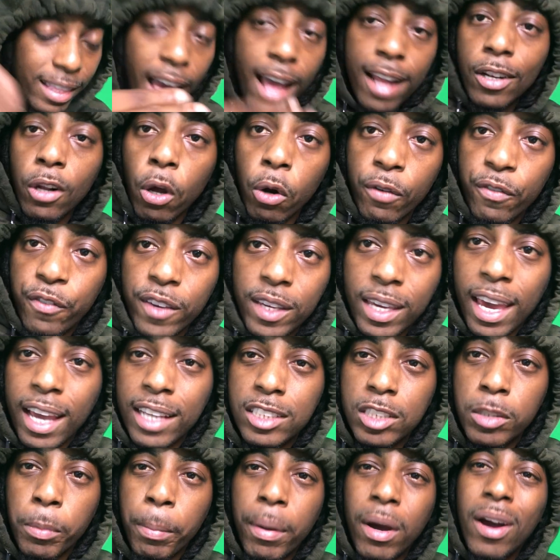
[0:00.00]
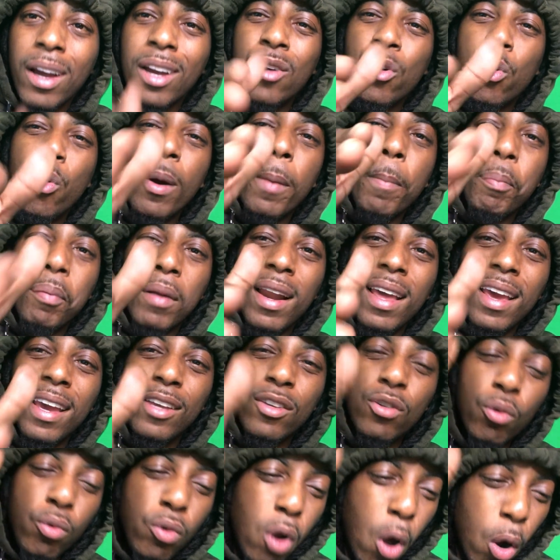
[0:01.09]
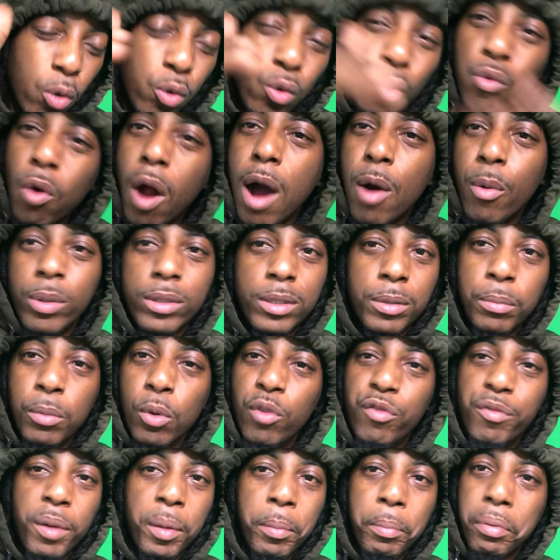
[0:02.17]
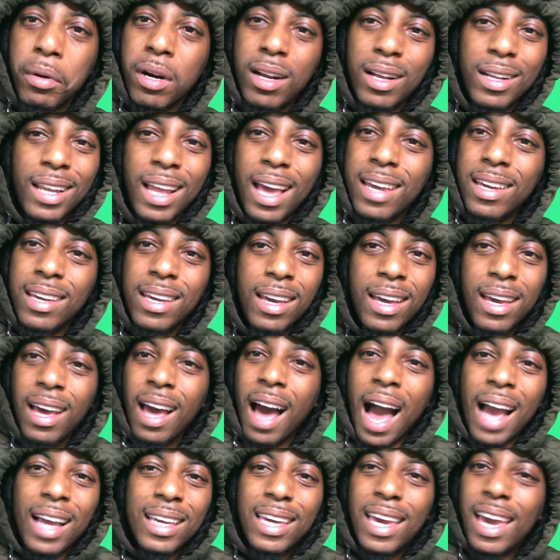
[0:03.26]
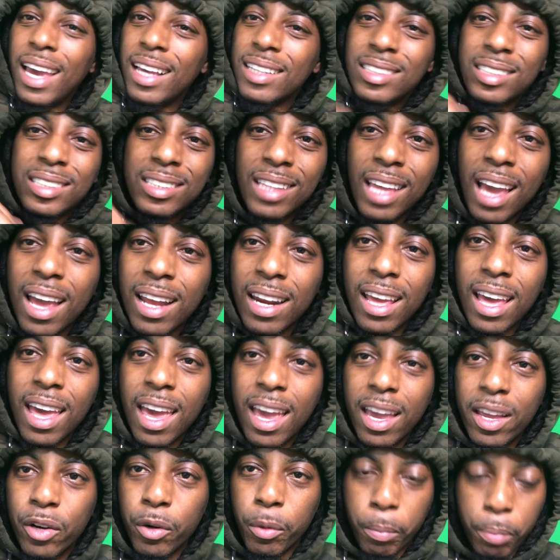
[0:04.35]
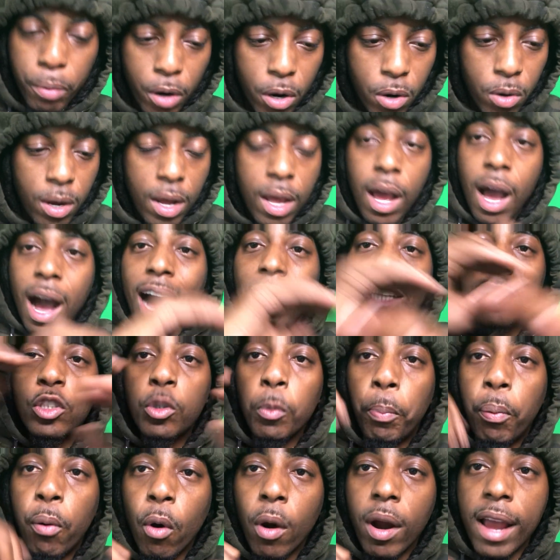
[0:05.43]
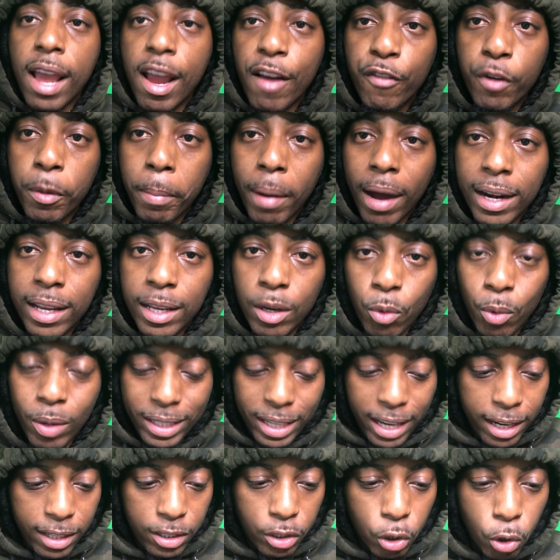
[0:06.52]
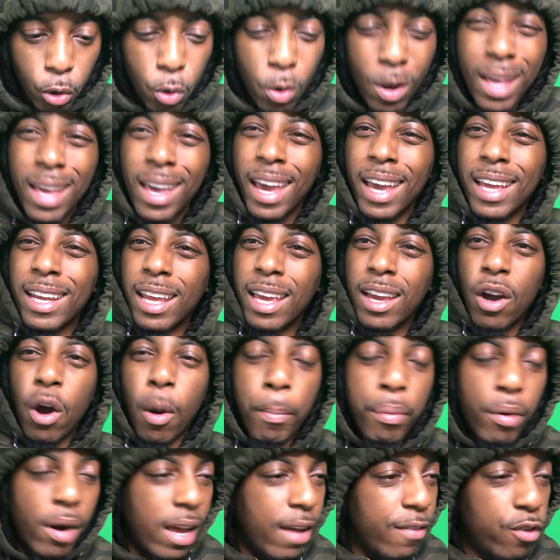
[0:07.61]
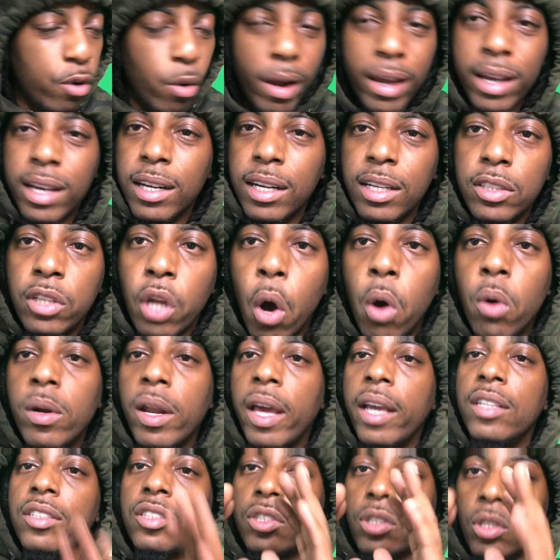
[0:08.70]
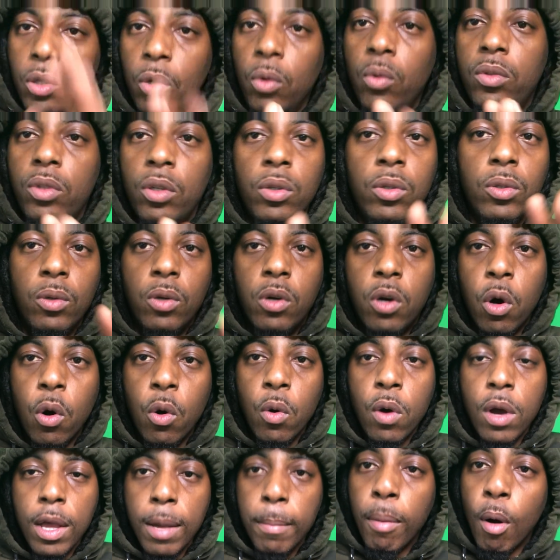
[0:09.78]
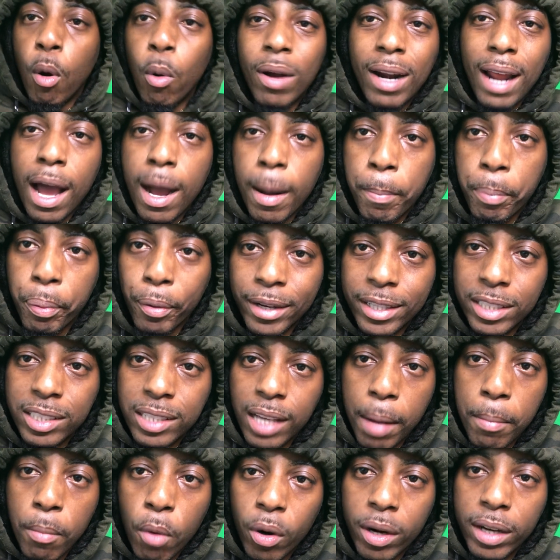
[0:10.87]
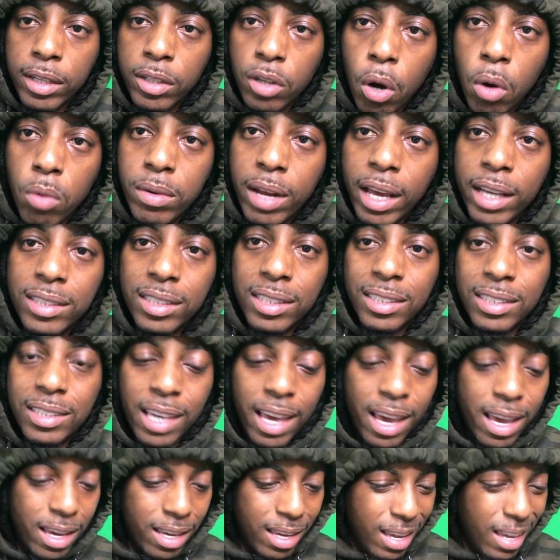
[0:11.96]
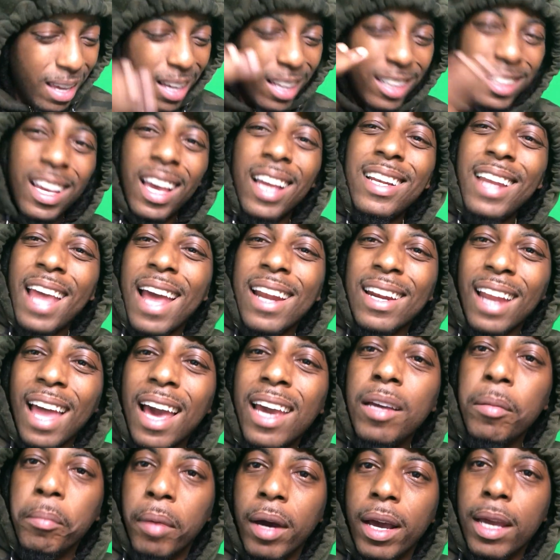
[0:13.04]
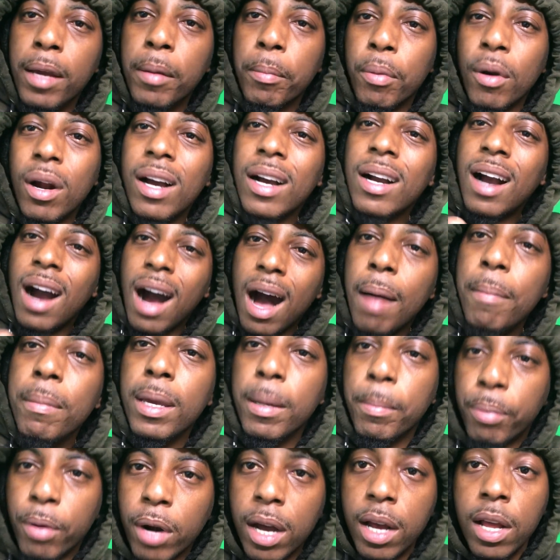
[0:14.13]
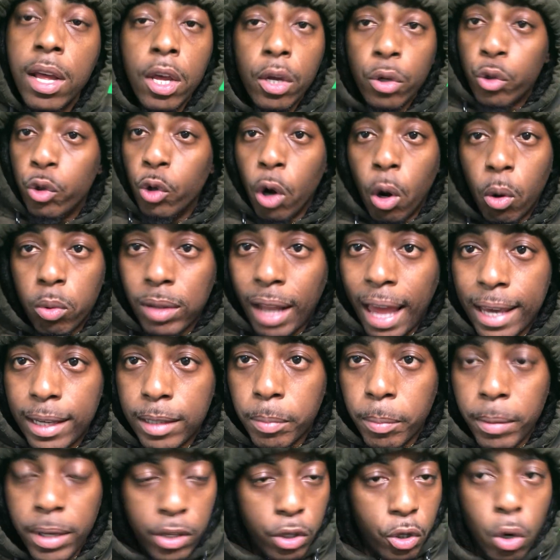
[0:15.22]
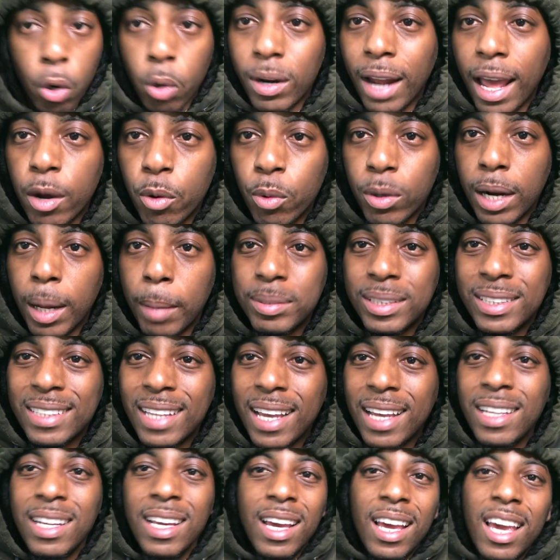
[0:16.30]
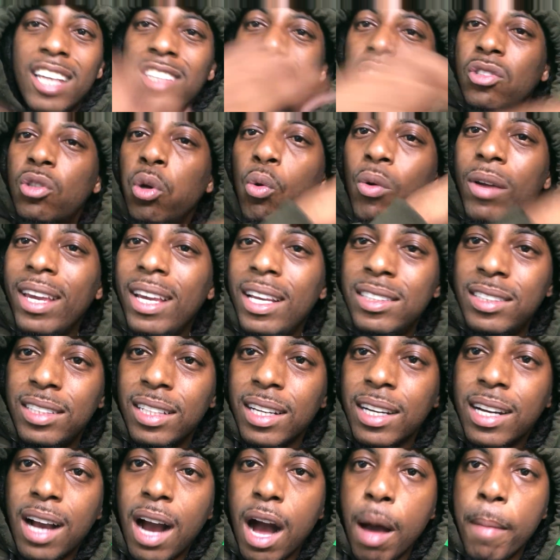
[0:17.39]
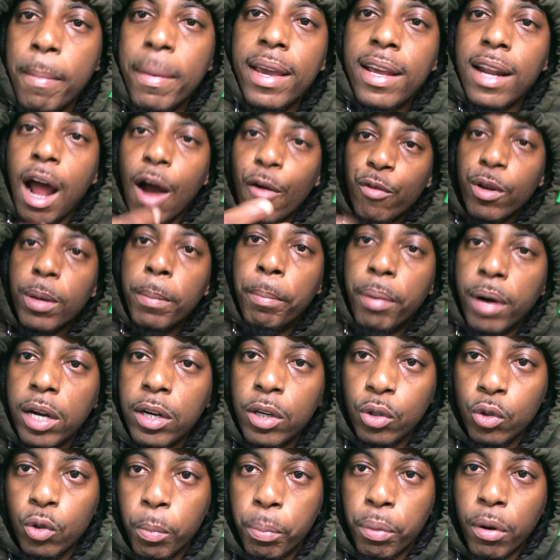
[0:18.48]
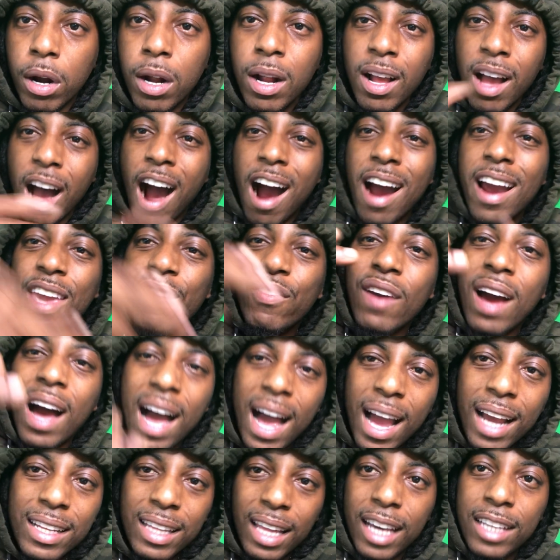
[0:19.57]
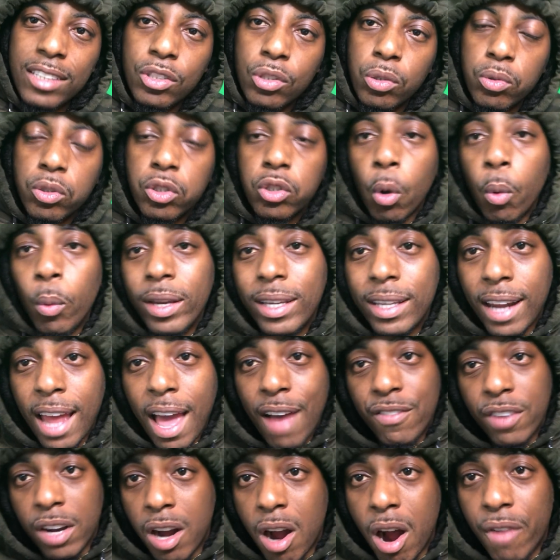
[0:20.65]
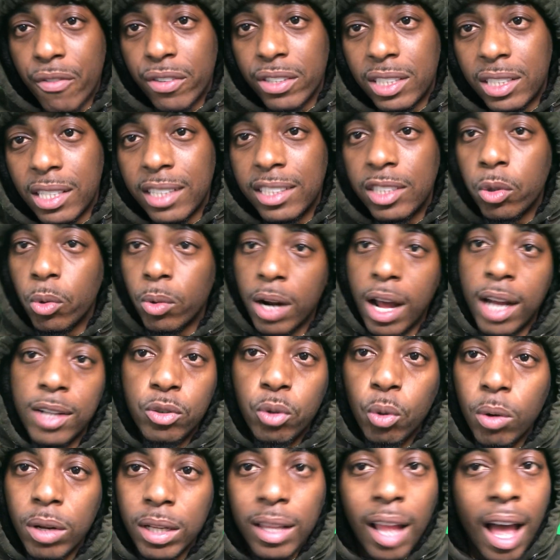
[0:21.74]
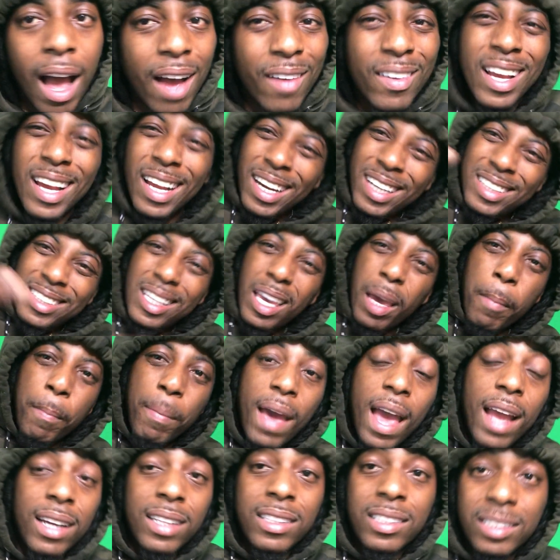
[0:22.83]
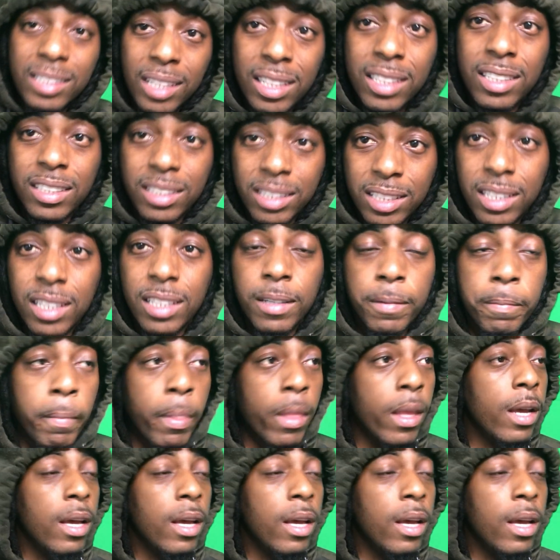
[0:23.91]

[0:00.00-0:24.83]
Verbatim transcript: that notification bell and quit playing. You know you rock with the movement, bro. Like, I can't stand a hater, bro. I support everybody in what they do. It ain't, bro, if you ain't gonna donate, salute to you, cool. But what I appreciate more than donations, gang, is hit that like button, bro. Comment, bro. You don't like me. You don't like what I'm saying. It's too easy to comment and I'll rebuttal you, bro. I'll even highlight you so we can have a conversation when I do a lot. Let's get back to sucking shit.